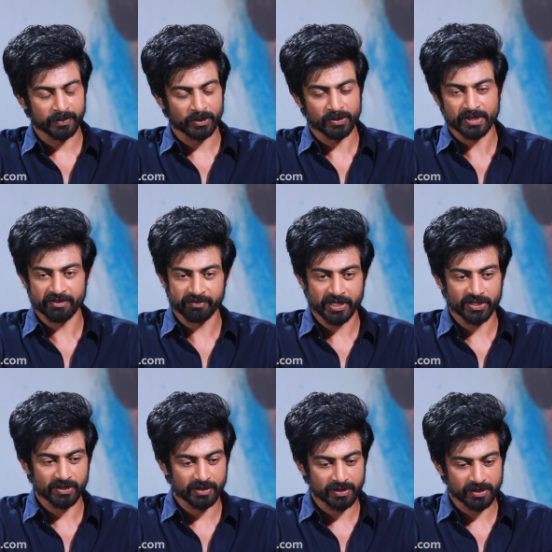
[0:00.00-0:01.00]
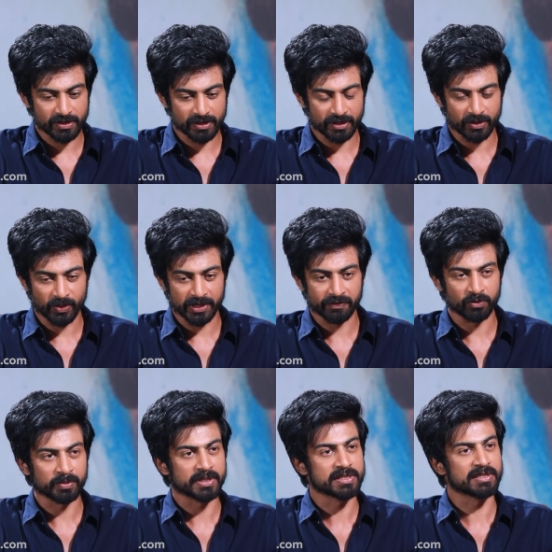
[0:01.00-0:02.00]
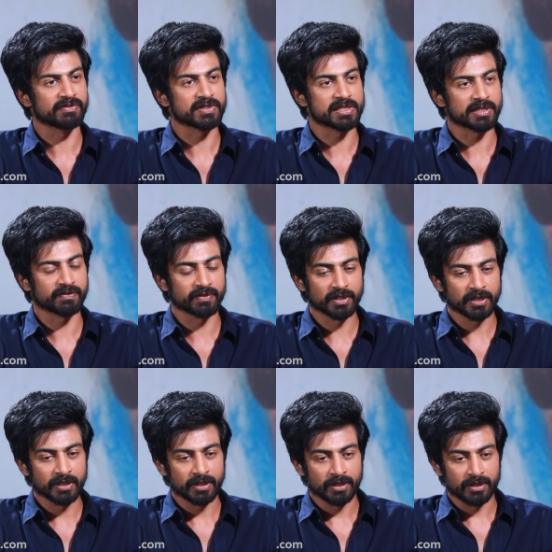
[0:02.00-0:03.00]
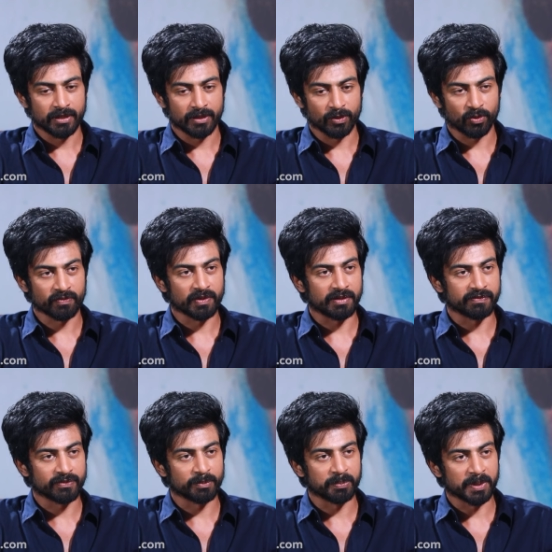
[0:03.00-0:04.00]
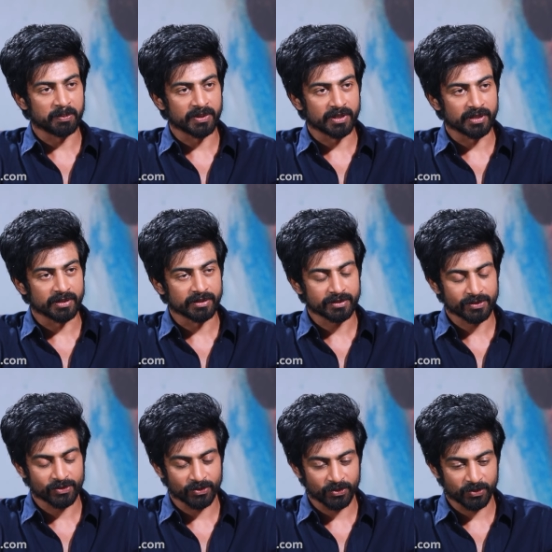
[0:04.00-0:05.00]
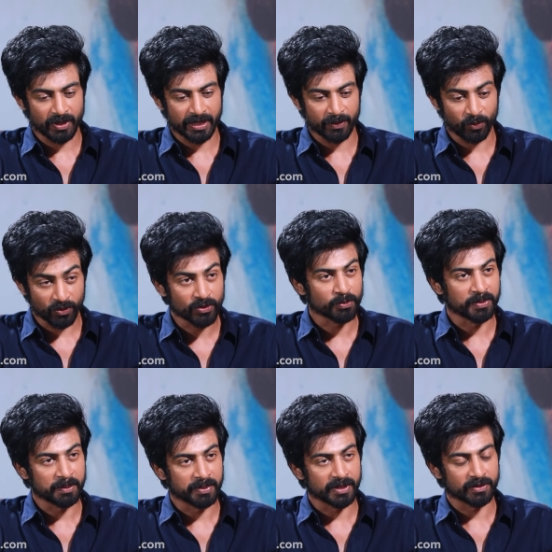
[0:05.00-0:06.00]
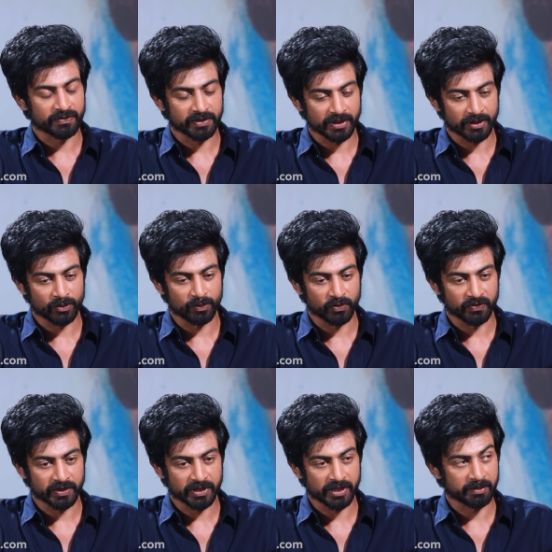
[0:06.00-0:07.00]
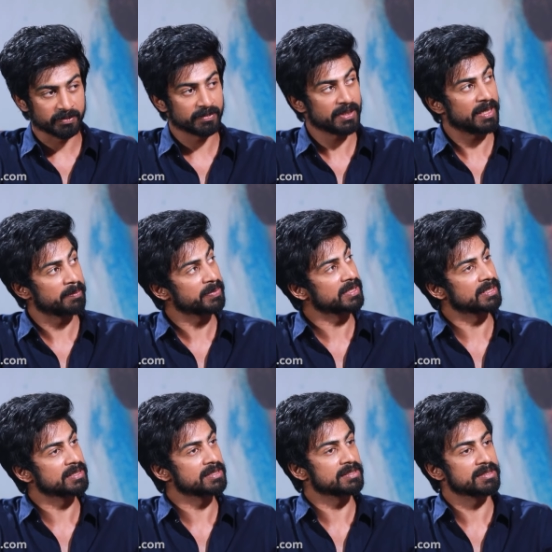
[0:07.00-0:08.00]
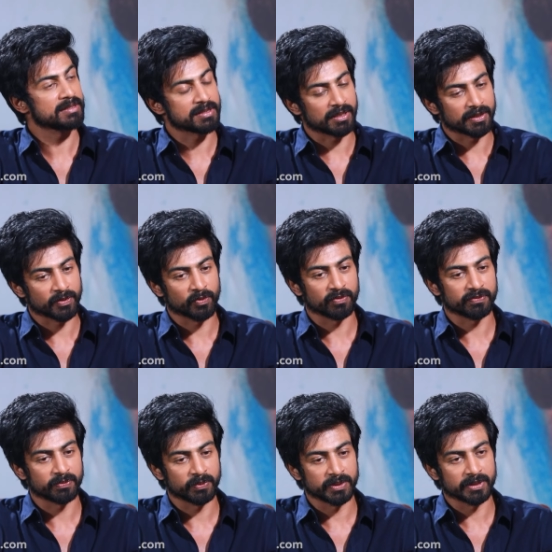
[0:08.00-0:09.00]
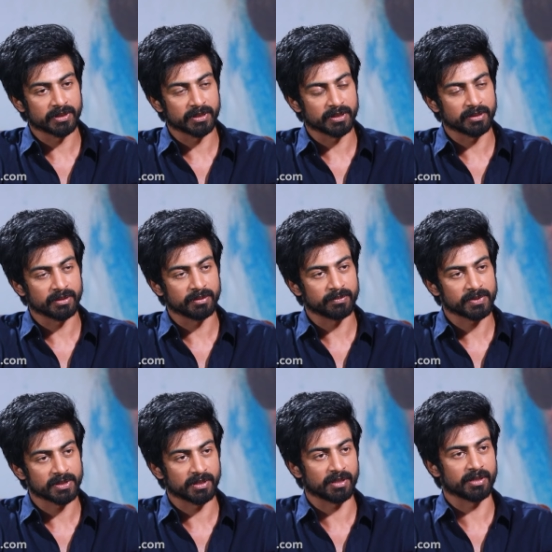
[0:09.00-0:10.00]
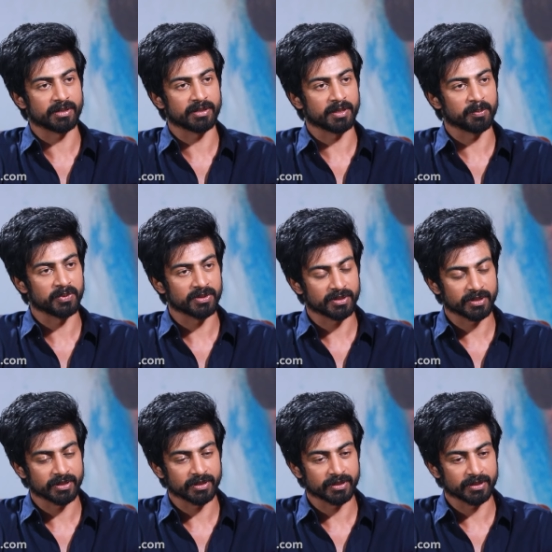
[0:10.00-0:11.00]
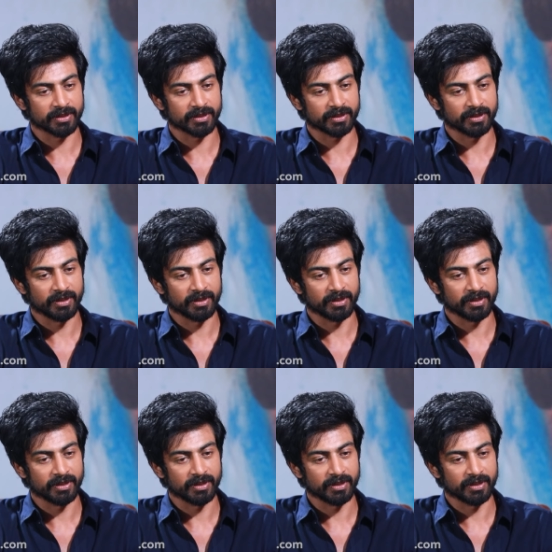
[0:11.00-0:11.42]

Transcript: because I've mentioned this in quite a few places. I've received a lot of love from people here, so I want to be part of a Telugu movie, and I'm happy that it's starting off with Sitara Entertainment and